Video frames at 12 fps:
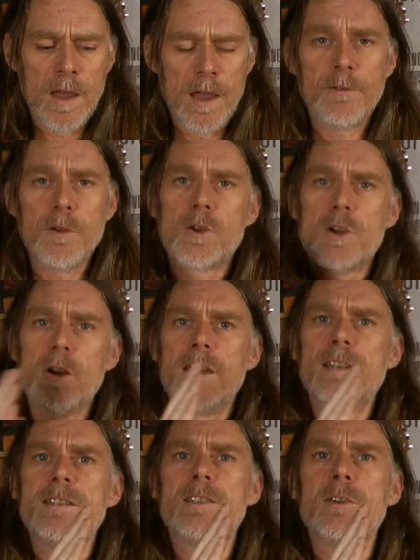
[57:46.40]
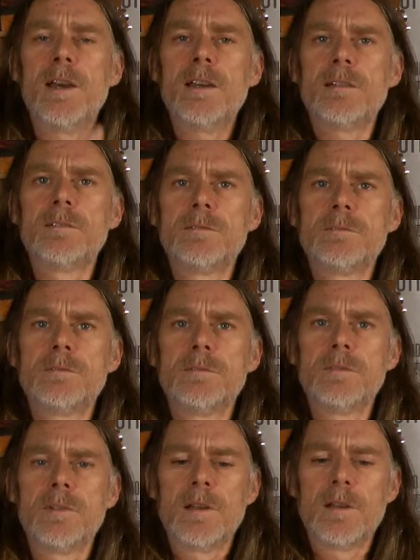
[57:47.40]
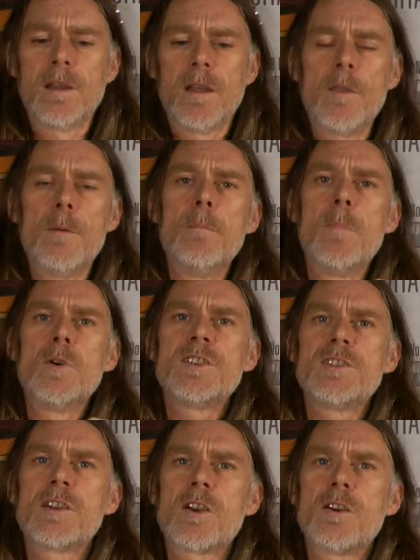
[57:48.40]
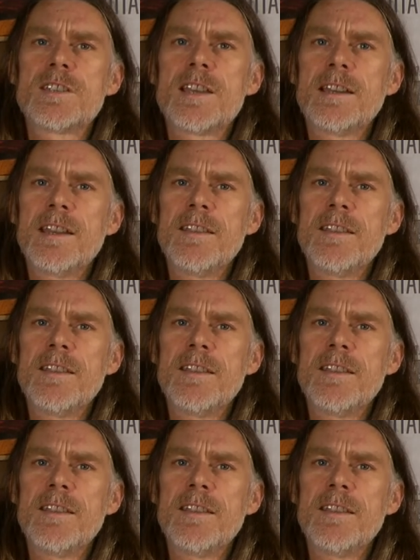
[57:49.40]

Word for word: if you cut into it, the moisture content